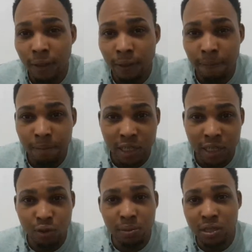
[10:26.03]
You see
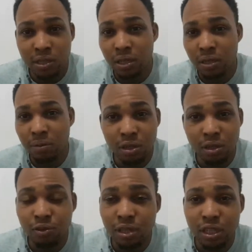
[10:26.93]
me say, I'm not
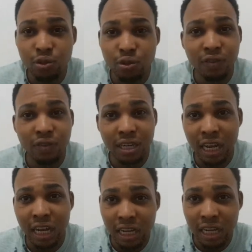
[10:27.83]
really sure if an
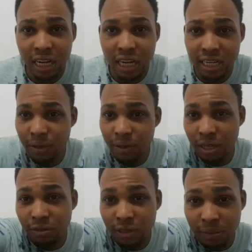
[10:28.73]
Alkaline upon the
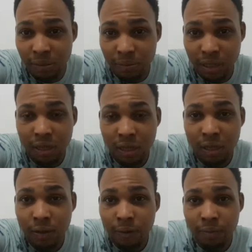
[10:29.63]
rhythm there.
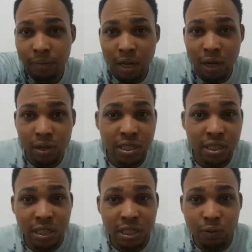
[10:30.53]
Because when I
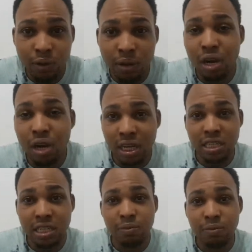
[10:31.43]
see when
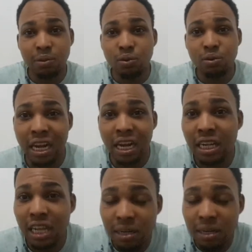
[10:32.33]
broadcast, but I know it's
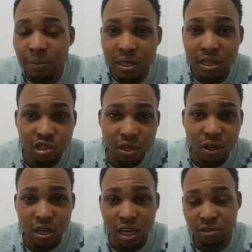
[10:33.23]
Alkaline upon the G God
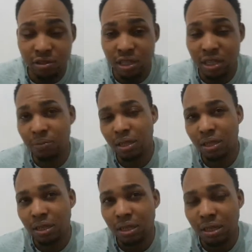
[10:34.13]
and rhythm.
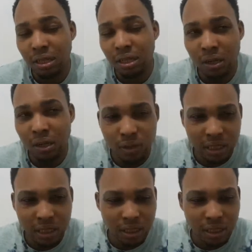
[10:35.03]
Who
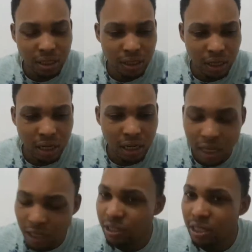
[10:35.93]
else?
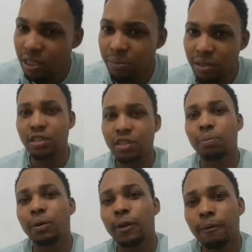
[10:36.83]
Another rhythm they for
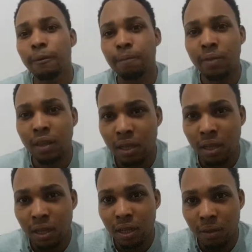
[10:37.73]
drop.
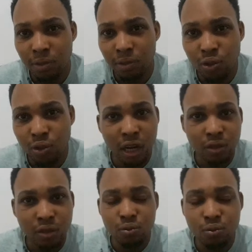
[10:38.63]
I'm sure
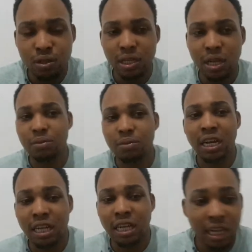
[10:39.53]
2 songs when I see
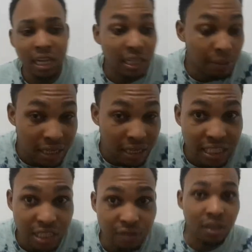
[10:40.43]
Alkaline name
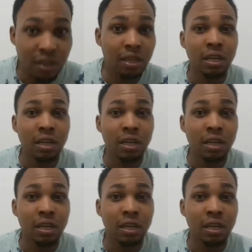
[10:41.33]
list for,